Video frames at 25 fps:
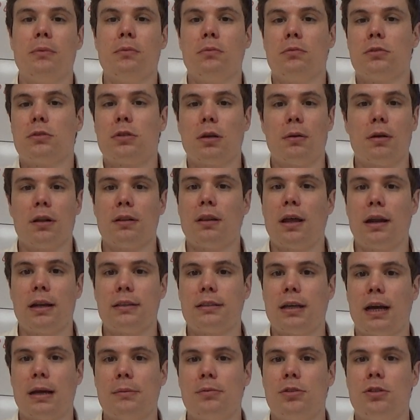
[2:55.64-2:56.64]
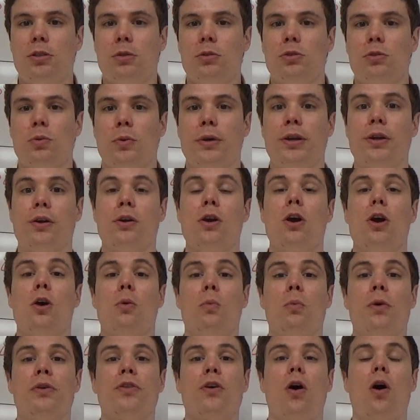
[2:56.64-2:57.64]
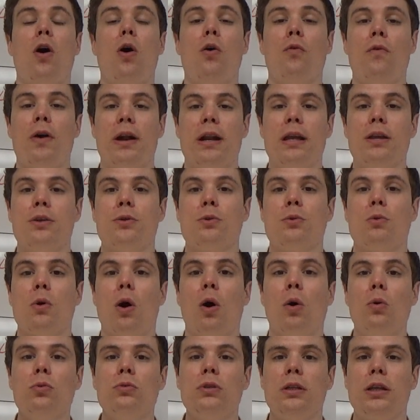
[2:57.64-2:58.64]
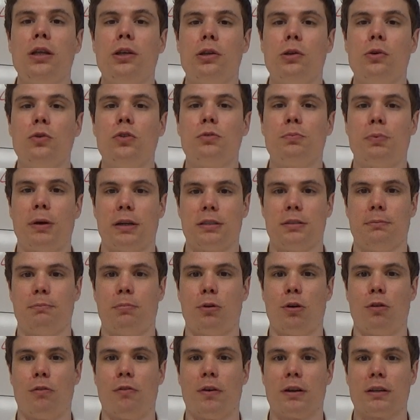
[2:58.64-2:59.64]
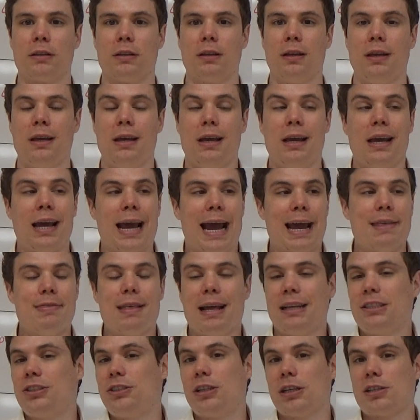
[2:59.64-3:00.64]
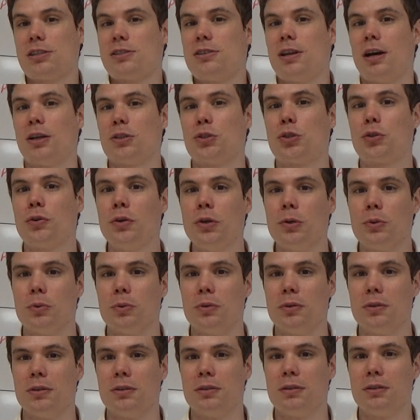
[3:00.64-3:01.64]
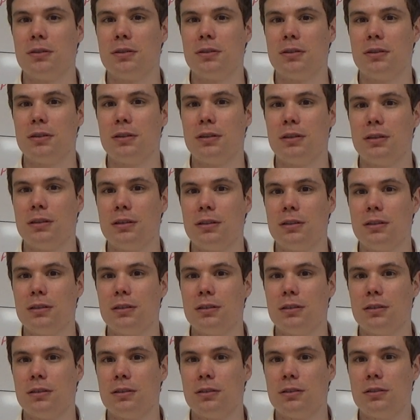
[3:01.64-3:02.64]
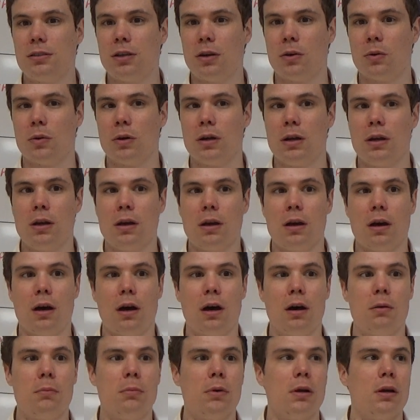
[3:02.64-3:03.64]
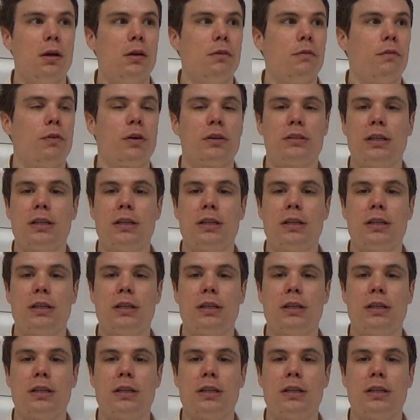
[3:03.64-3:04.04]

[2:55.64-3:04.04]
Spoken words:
So a lot of times students will hear, with already you only use present perfect. And that's just not true. So, for